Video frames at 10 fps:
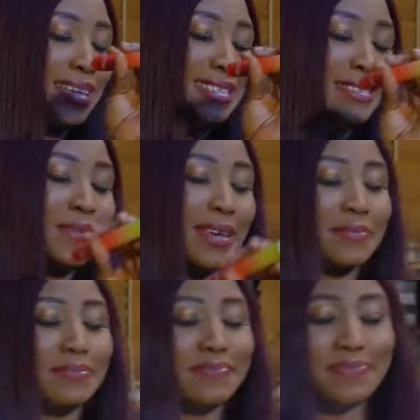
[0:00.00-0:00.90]
He has
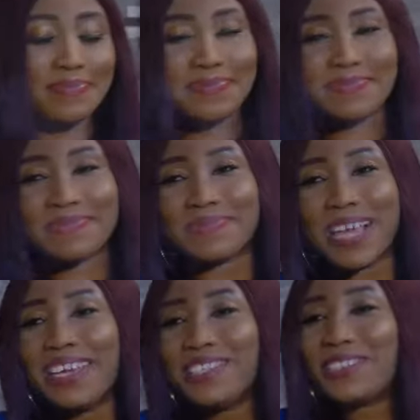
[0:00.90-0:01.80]
already blessed me.
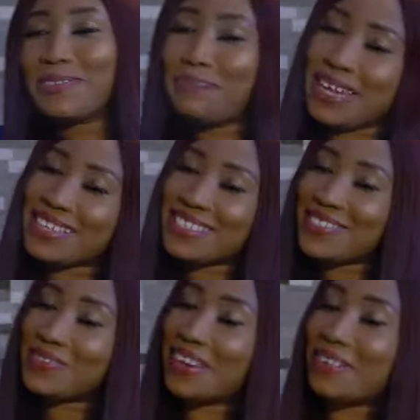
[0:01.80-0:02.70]

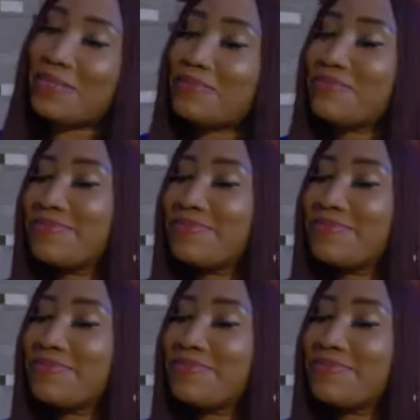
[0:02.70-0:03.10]
He just